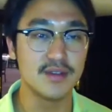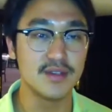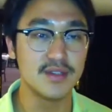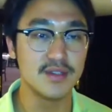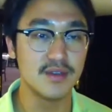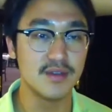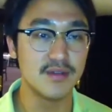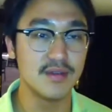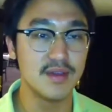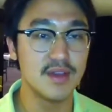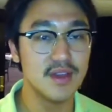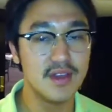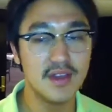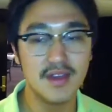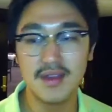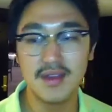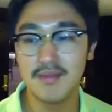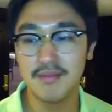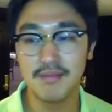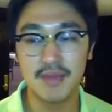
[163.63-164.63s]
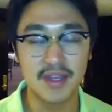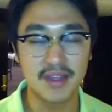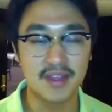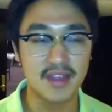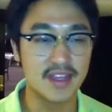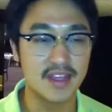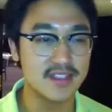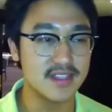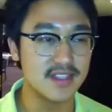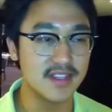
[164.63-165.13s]
So big
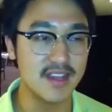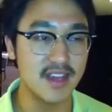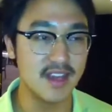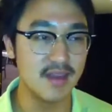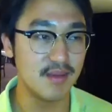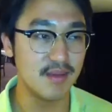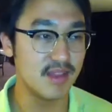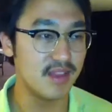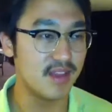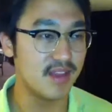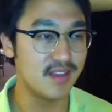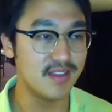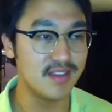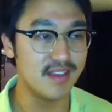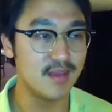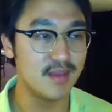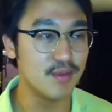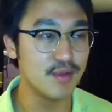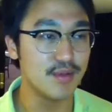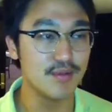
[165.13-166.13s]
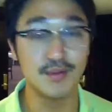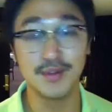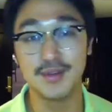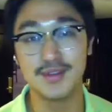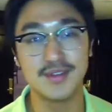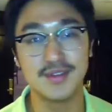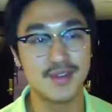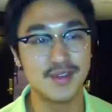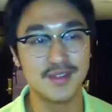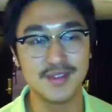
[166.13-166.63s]
thanks to them, and they, they were the real
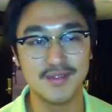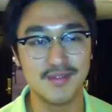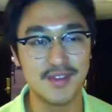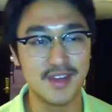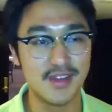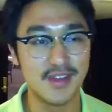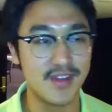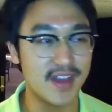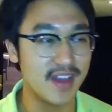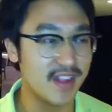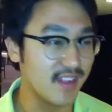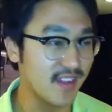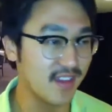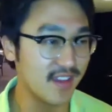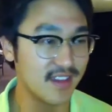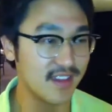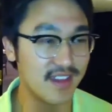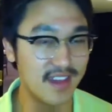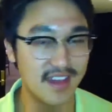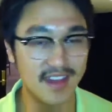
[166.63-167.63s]
stars of the video, I think.